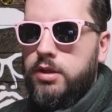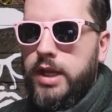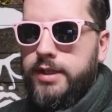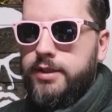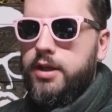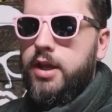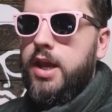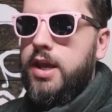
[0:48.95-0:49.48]

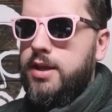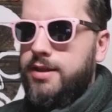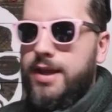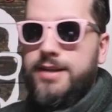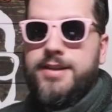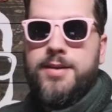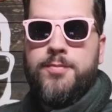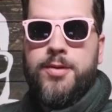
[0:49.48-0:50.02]
That's, hey,
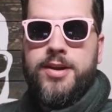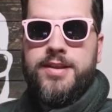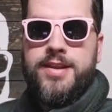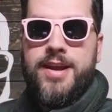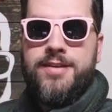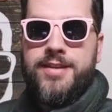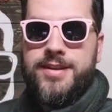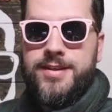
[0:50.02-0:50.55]
that's him right
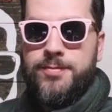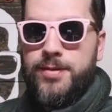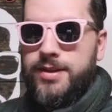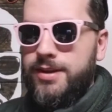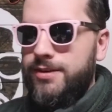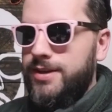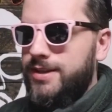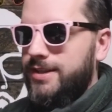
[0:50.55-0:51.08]
there. That's him right
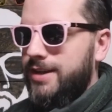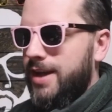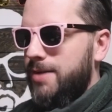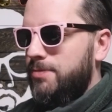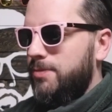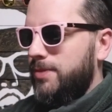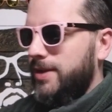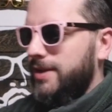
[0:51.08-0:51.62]
there. He
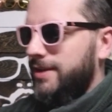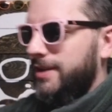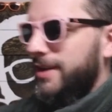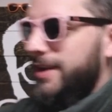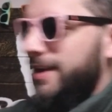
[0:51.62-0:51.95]
Skyped me.